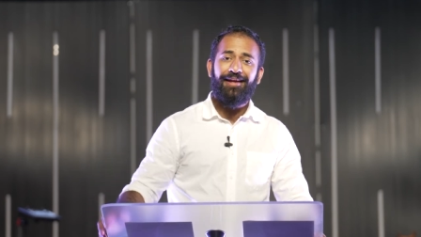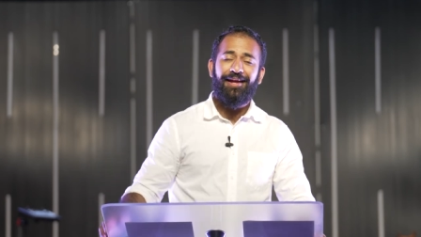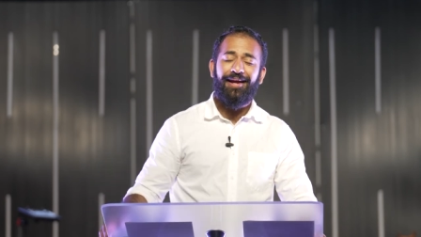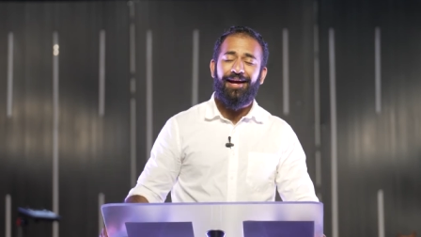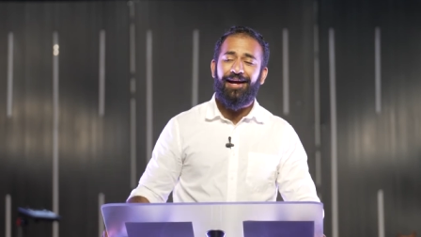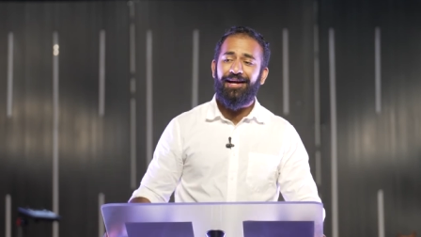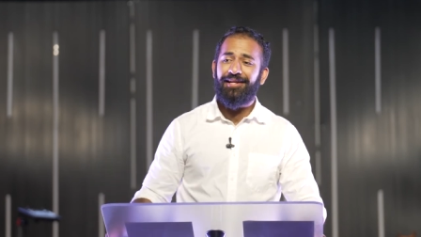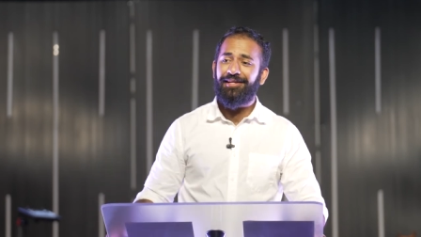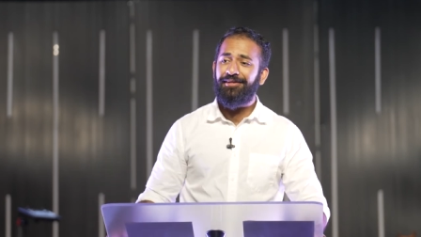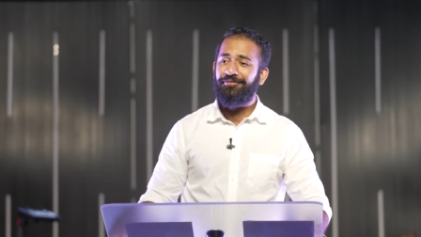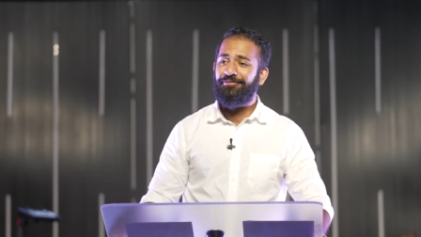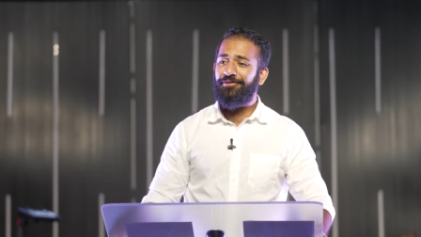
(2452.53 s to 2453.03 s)

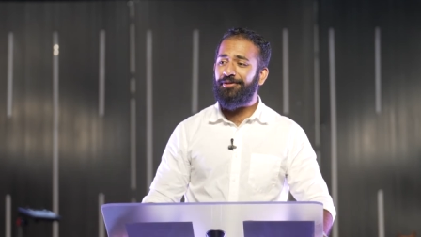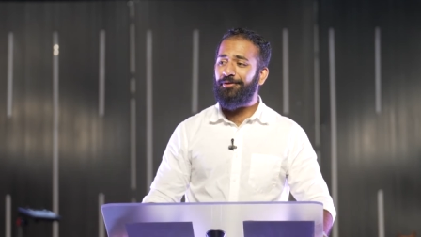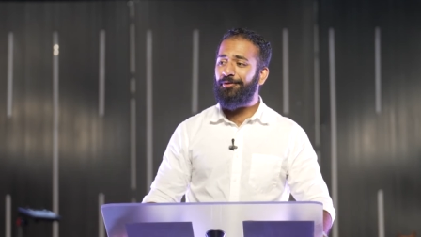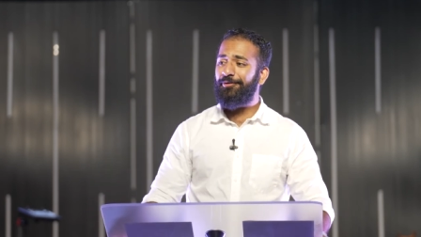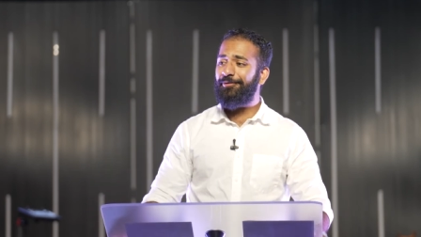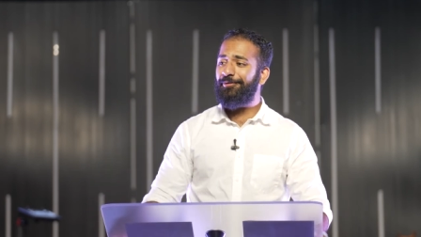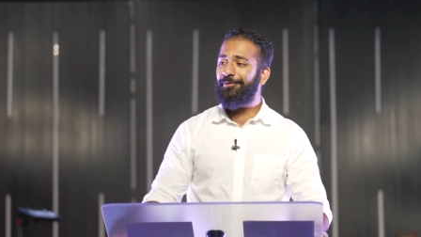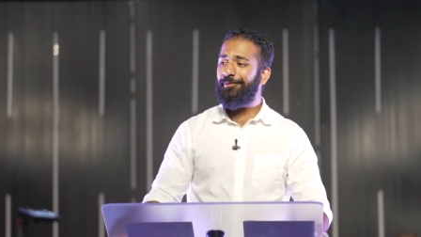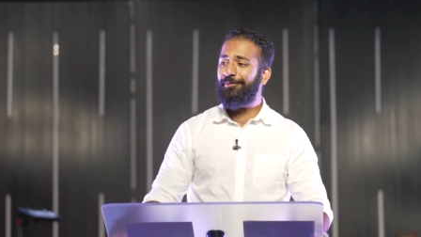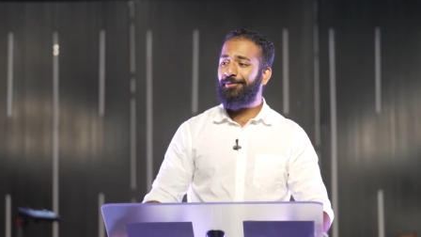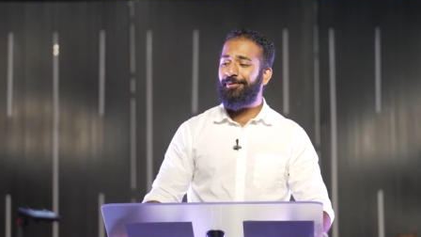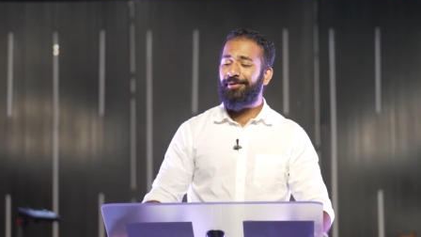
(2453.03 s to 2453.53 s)
And if
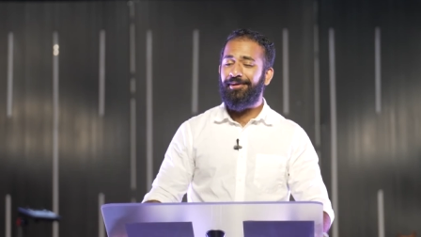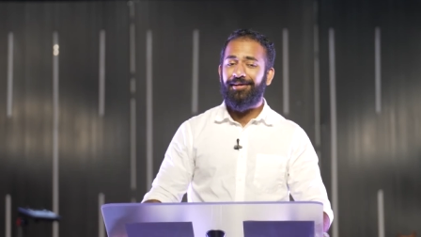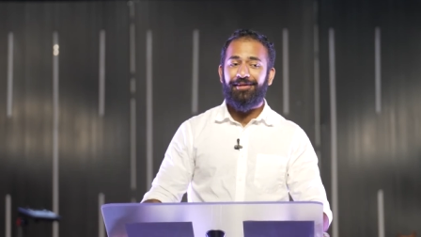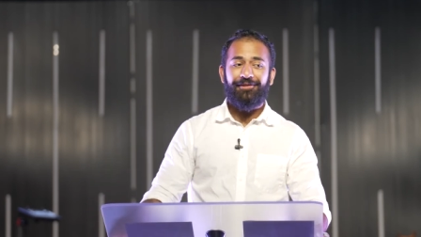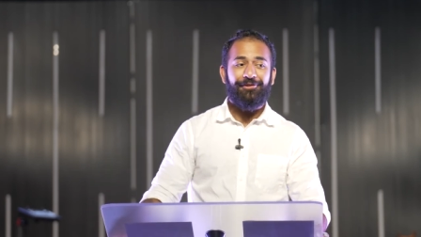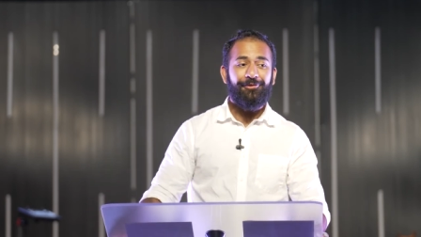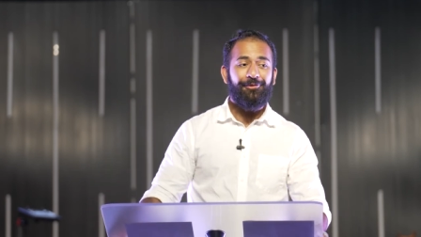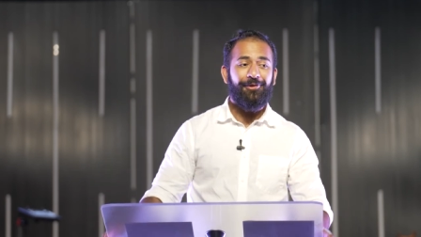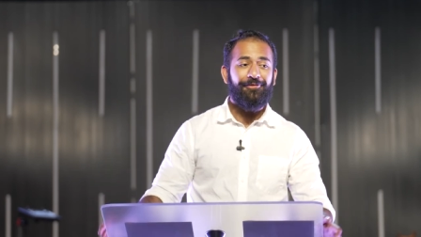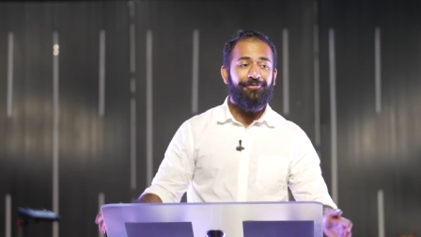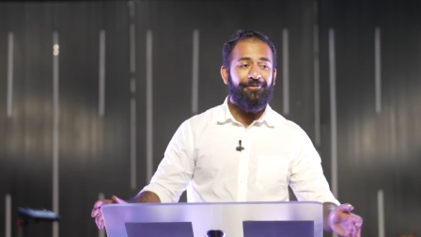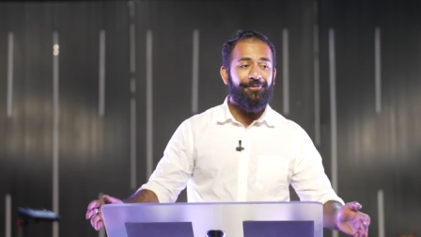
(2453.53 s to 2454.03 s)
you,
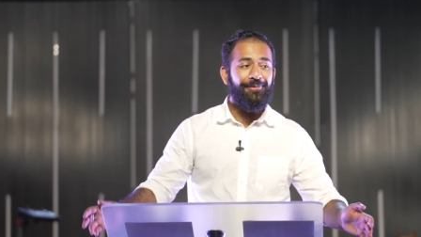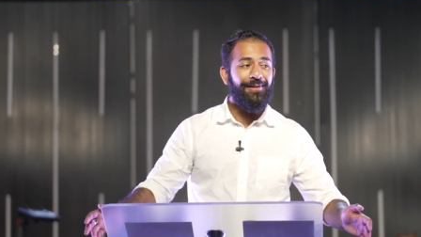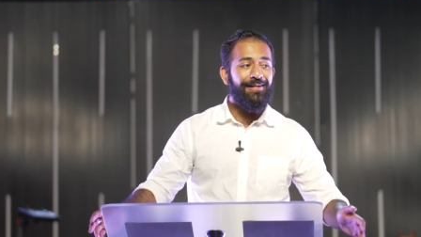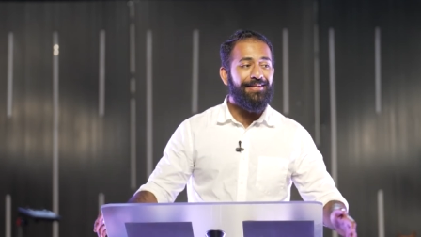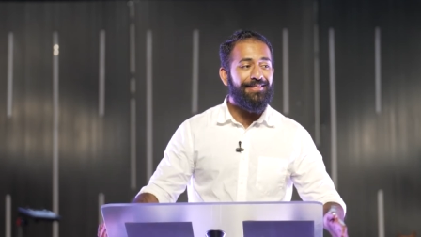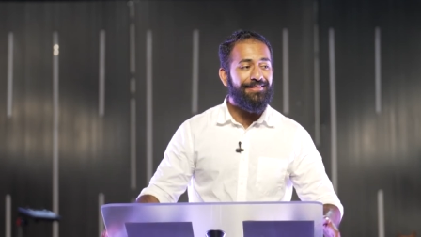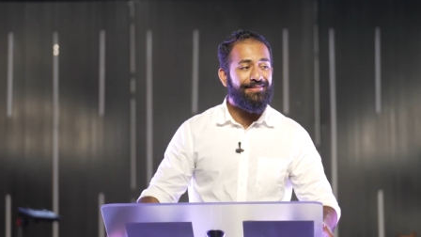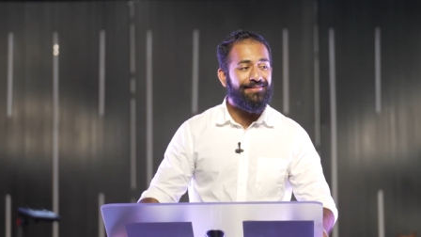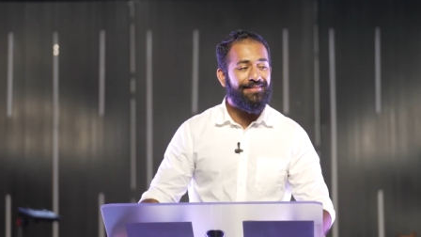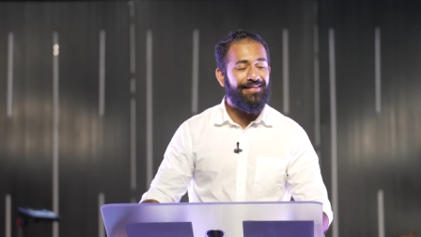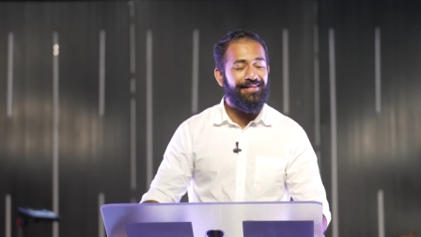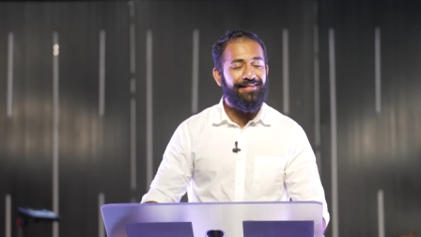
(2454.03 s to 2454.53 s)
you have
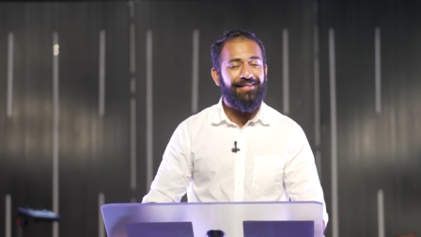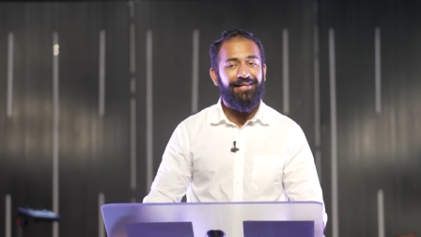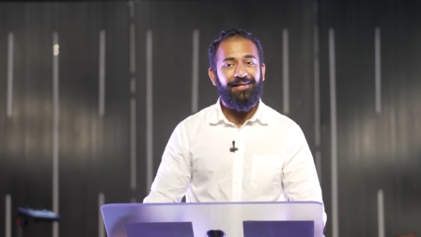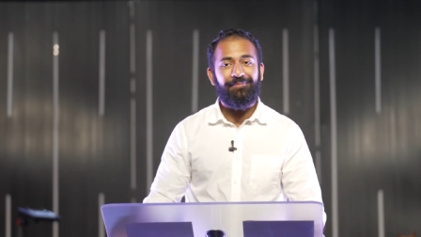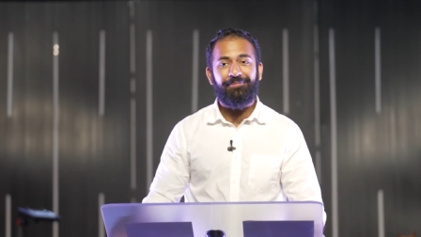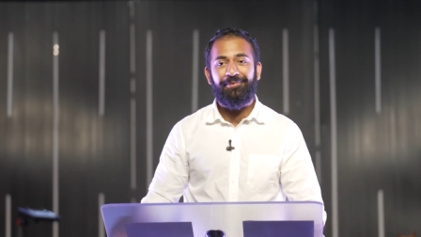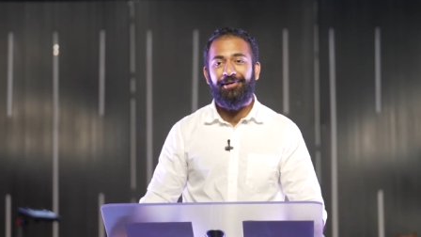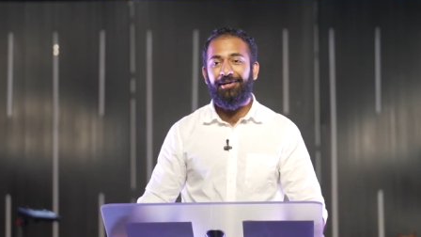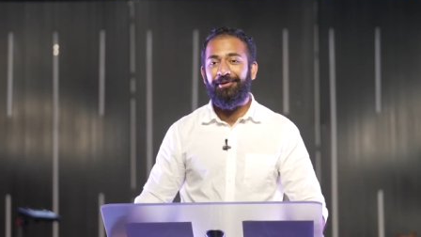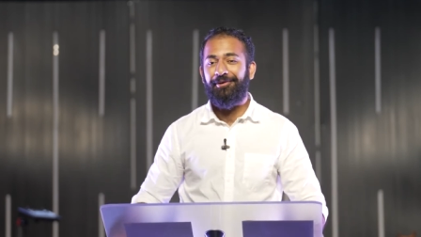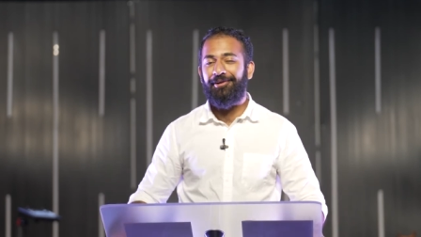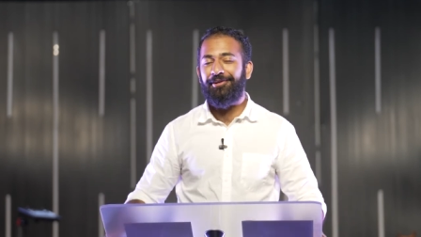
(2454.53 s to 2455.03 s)
already said
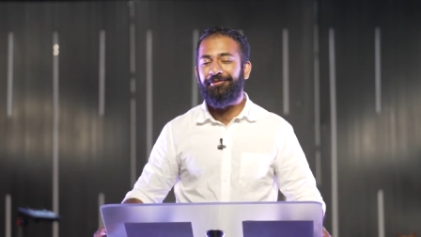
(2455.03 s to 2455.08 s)
that prayer,